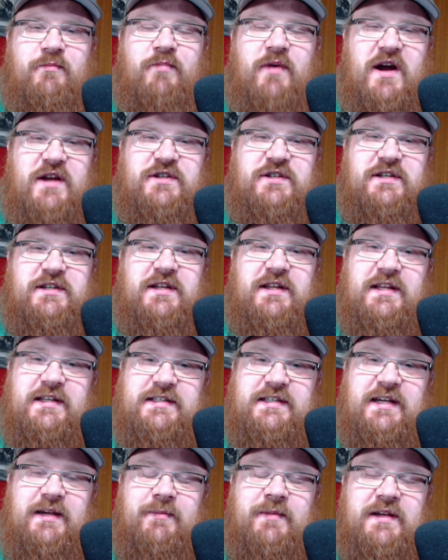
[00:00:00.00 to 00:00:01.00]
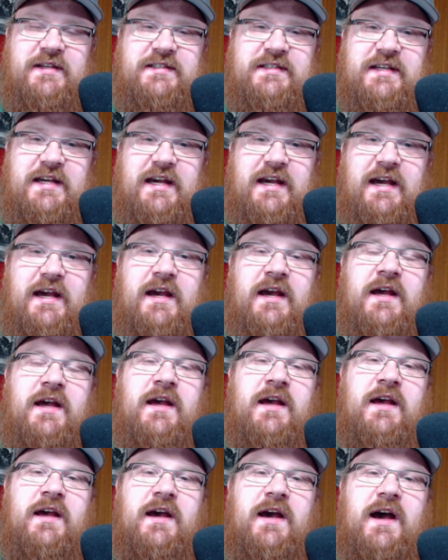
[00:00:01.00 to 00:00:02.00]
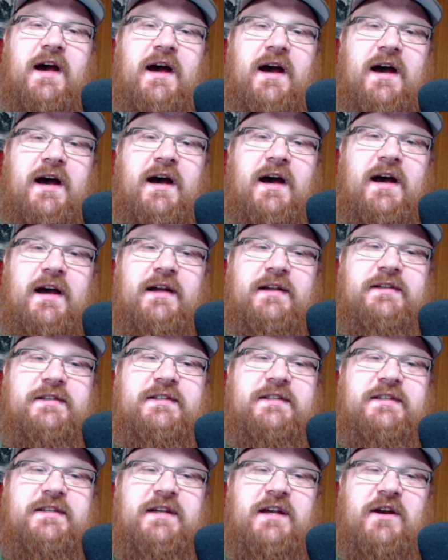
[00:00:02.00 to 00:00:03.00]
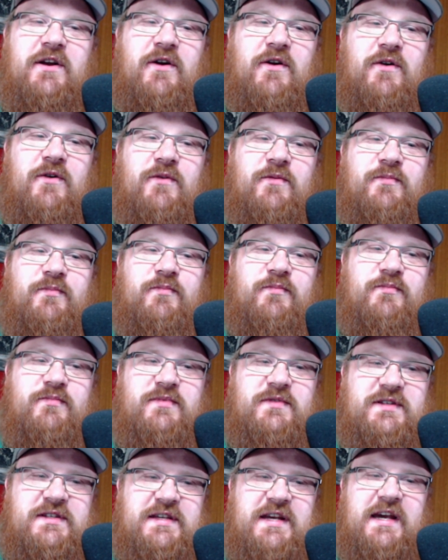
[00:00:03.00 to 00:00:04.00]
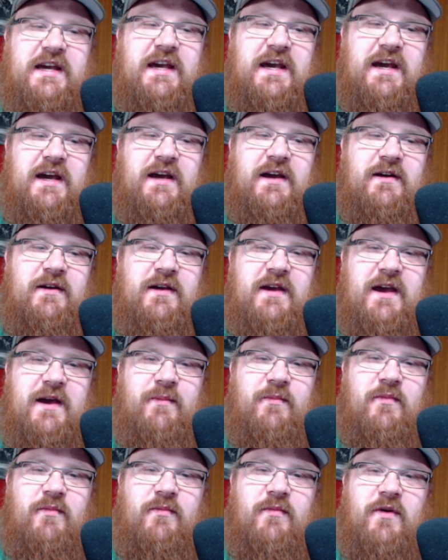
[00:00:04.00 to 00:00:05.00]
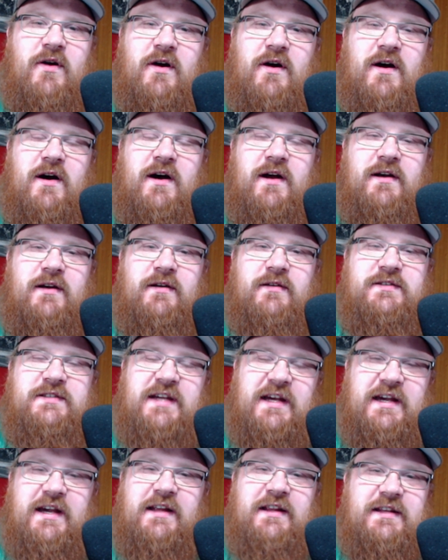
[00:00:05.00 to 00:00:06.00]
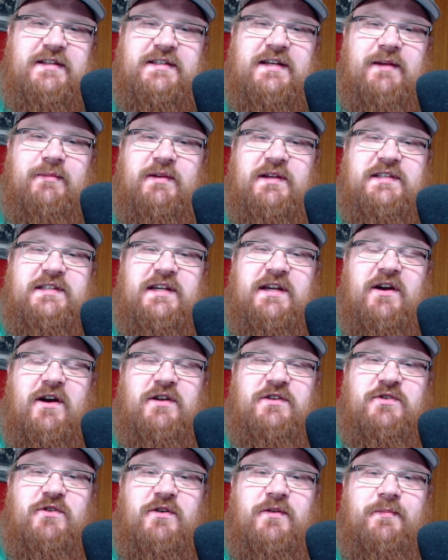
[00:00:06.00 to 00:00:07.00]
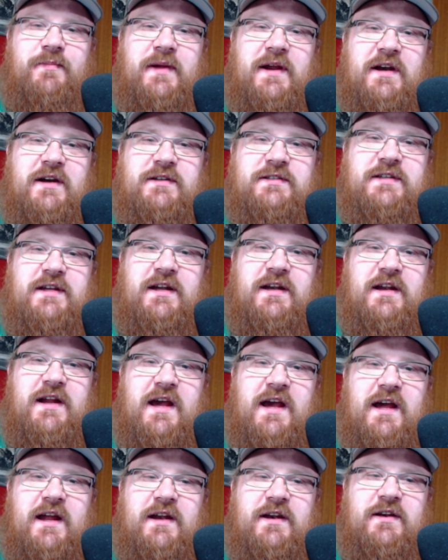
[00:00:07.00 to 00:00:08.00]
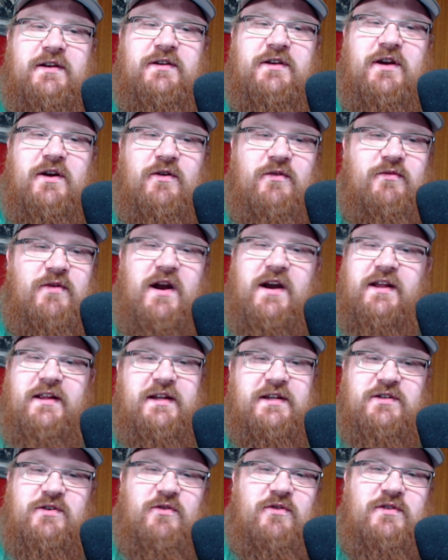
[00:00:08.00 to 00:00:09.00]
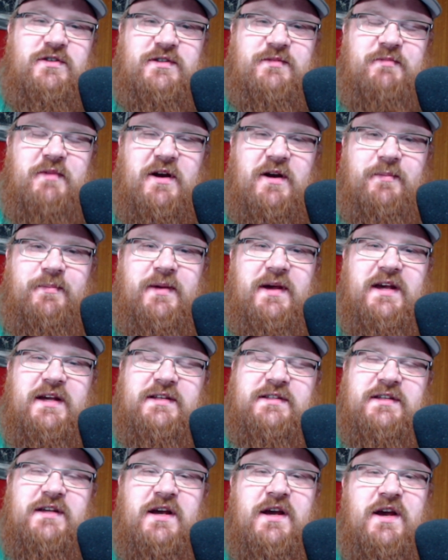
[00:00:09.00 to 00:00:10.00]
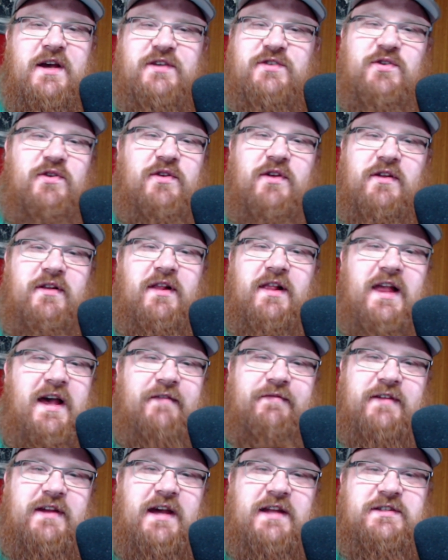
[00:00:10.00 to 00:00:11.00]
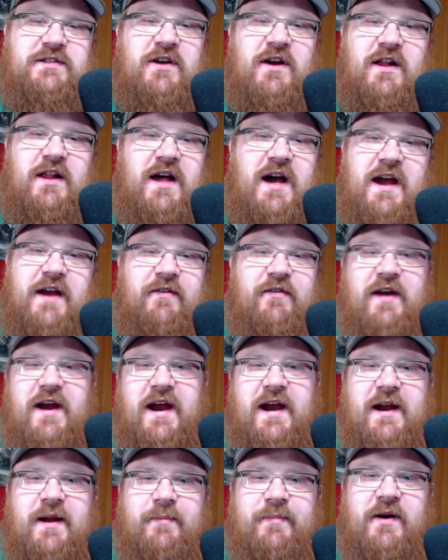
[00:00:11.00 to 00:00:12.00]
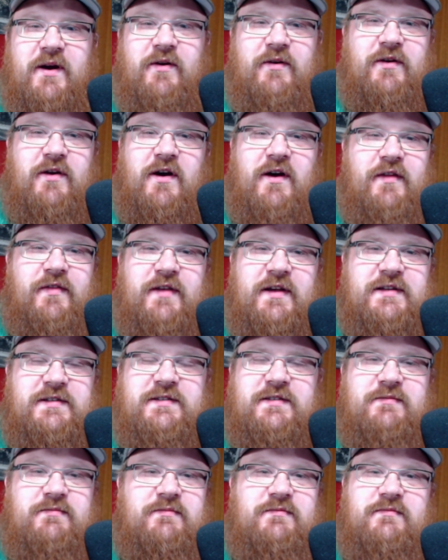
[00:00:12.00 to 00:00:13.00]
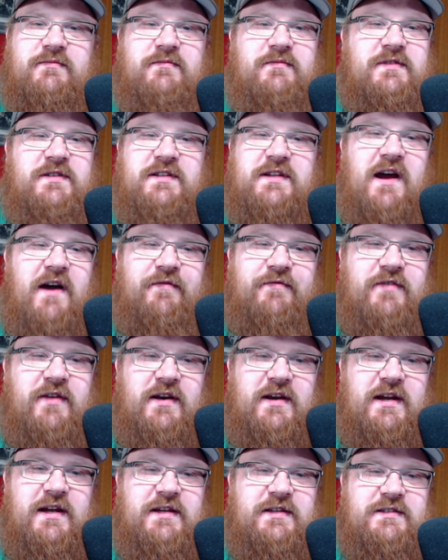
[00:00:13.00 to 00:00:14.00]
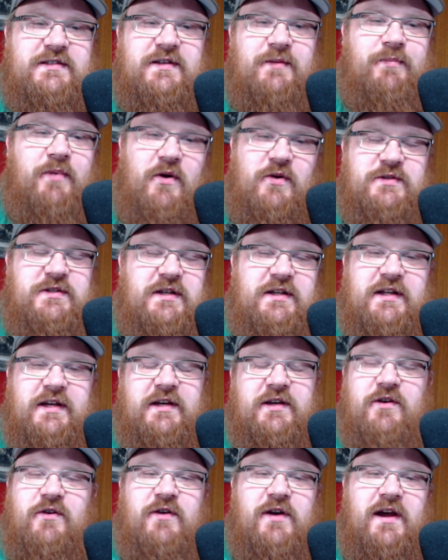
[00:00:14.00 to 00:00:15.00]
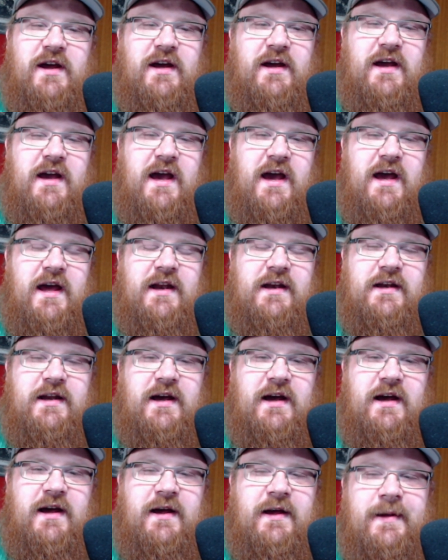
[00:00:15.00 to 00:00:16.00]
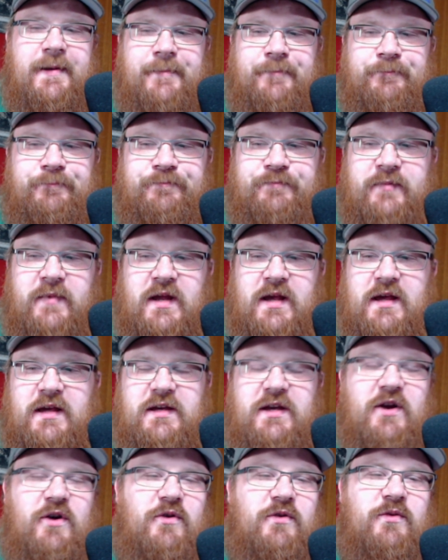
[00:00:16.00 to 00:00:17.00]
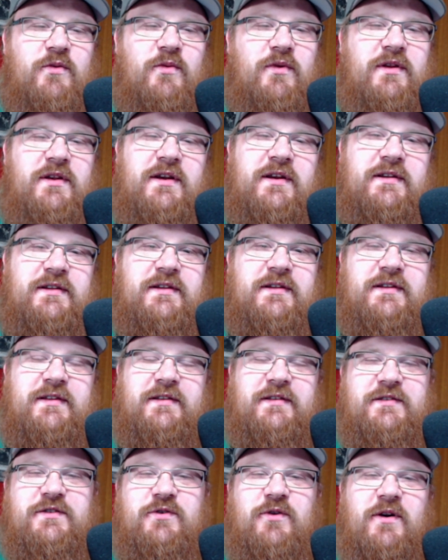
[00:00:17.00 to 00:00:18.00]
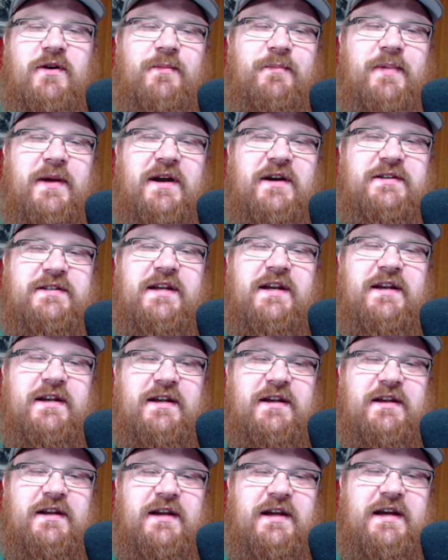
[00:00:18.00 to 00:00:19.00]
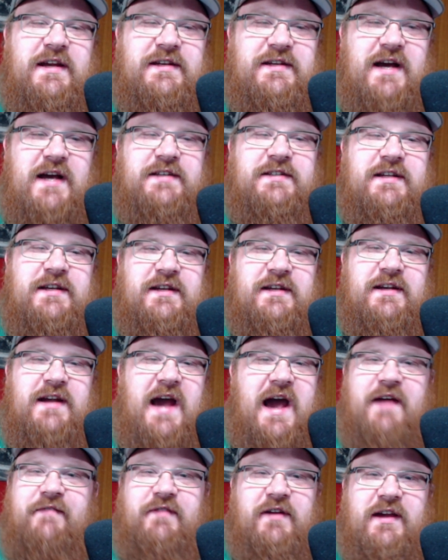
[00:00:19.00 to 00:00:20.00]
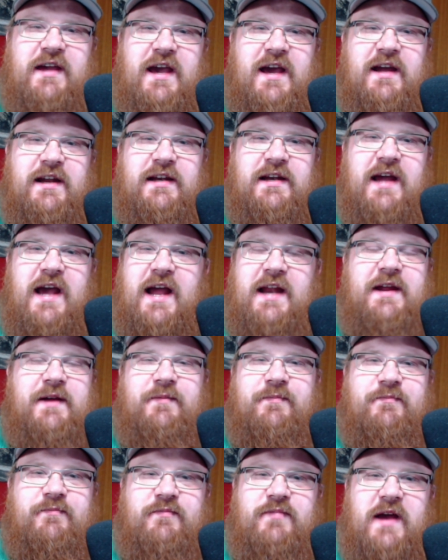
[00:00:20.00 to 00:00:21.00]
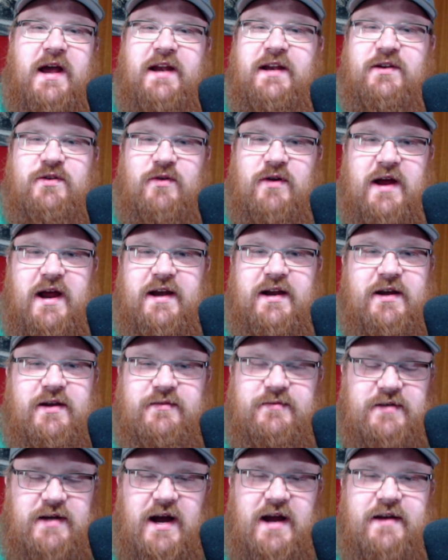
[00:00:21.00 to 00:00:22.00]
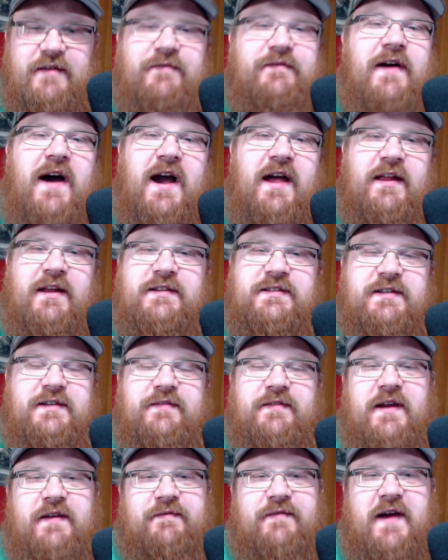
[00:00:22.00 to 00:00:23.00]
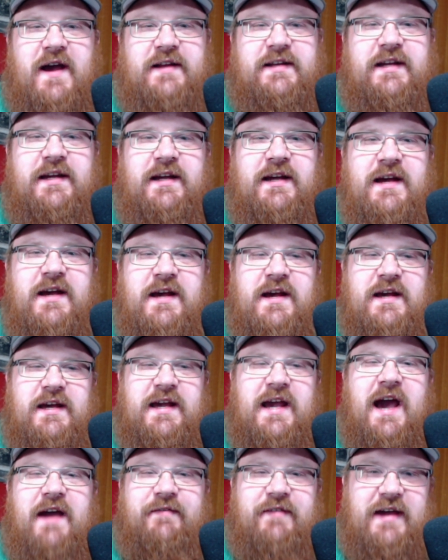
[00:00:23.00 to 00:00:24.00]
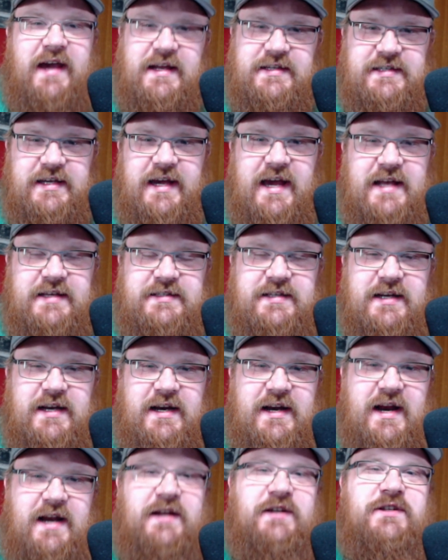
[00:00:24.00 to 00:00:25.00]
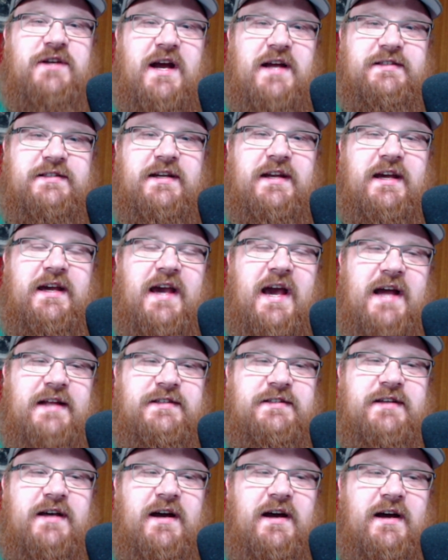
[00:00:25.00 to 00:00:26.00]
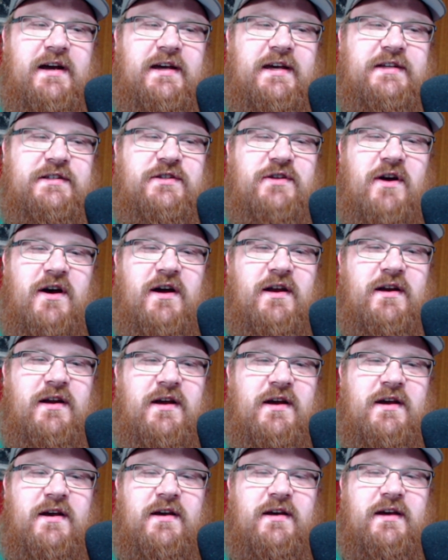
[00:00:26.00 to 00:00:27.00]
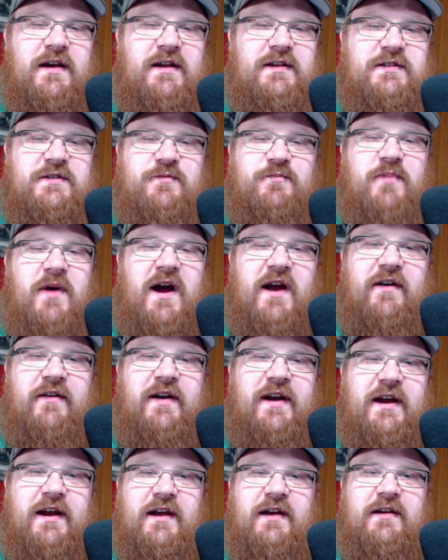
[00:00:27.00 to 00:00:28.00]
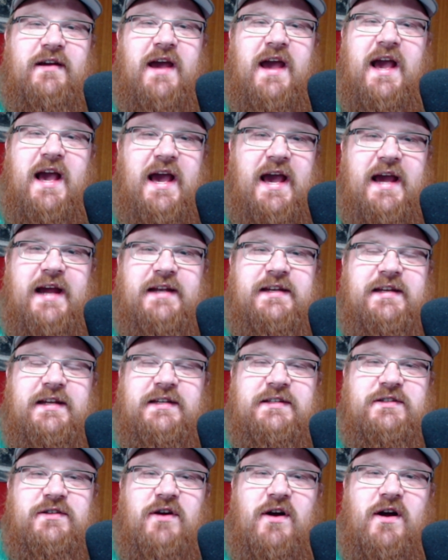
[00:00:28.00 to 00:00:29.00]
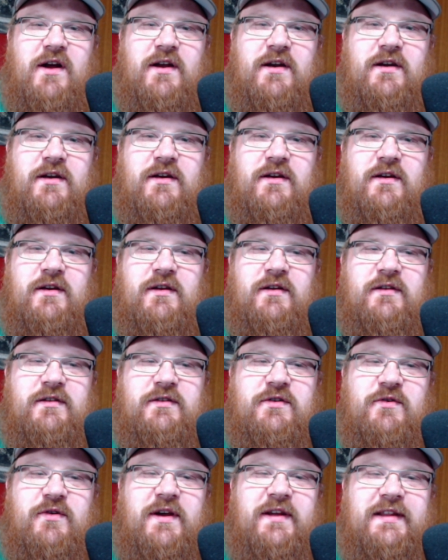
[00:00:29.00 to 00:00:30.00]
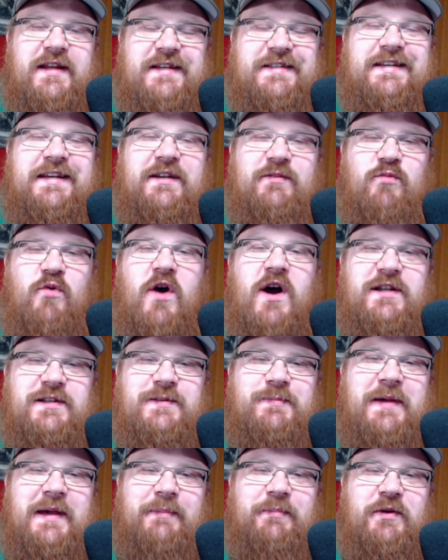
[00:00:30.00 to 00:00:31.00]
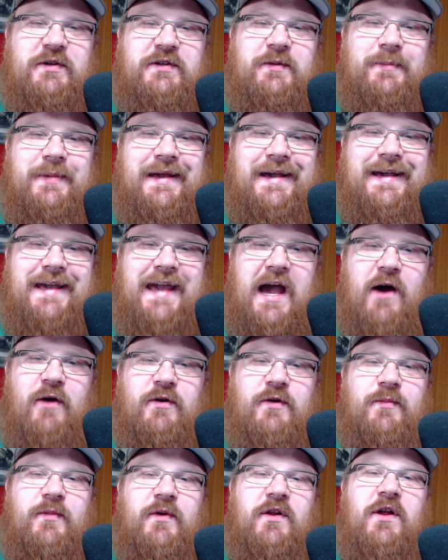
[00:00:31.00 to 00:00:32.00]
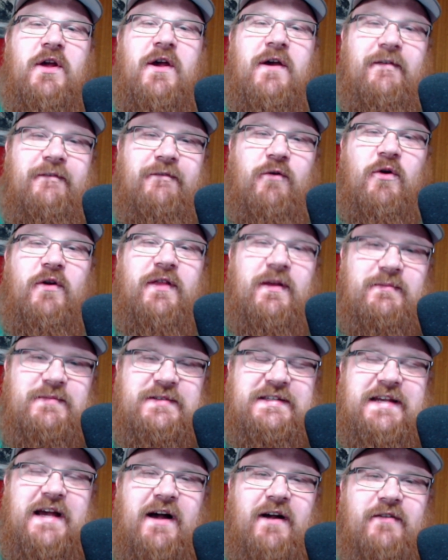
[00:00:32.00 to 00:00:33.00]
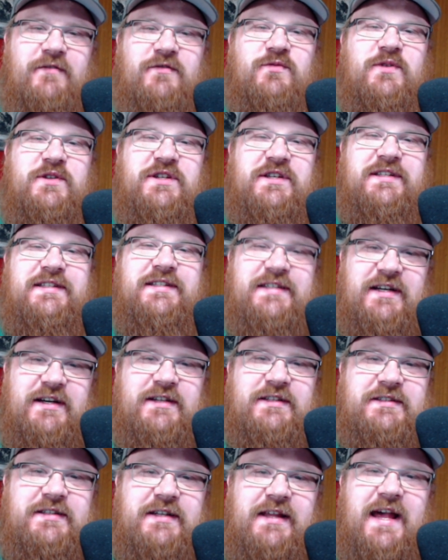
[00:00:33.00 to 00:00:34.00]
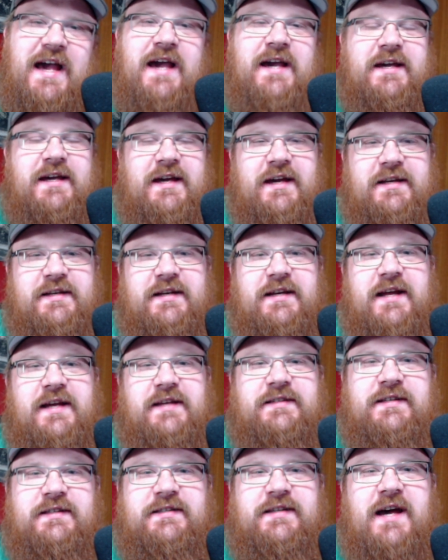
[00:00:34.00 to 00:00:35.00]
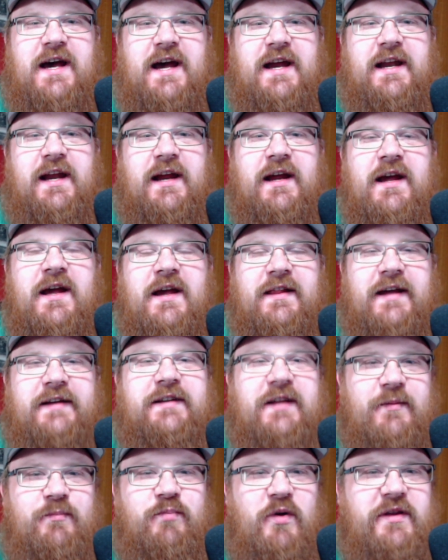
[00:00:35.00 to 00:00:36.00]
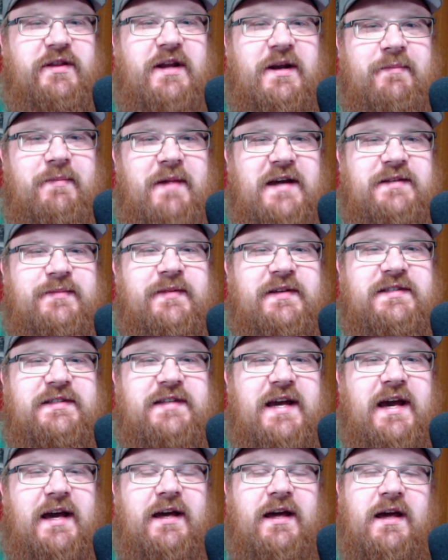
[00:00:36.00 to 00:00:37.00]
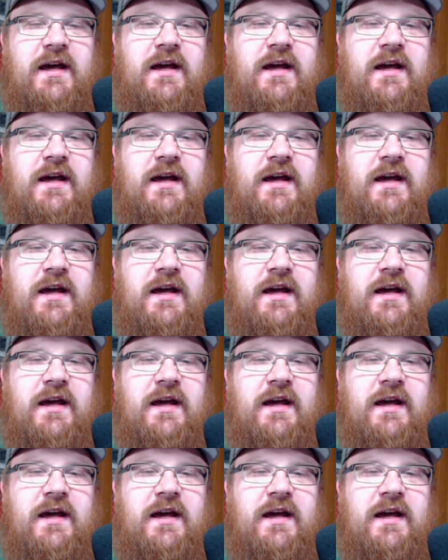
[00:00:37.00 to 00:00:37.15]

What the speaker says: budget to the CBC, you know, sicking the CBC on Jordan Peterson, and running this whole smear piece so that the left gets all irate about all this stuff that he's supposedly doing. And you know Jordan Peterson, he doesn't advocate any kind of violence. In fact, he advocates against it at any chance that he gets. He's not inspiring hate. He's not doing this. He wants people to be accountable for themselves, which is seriously lacking in today's society. Like, to the point that it makes me sick.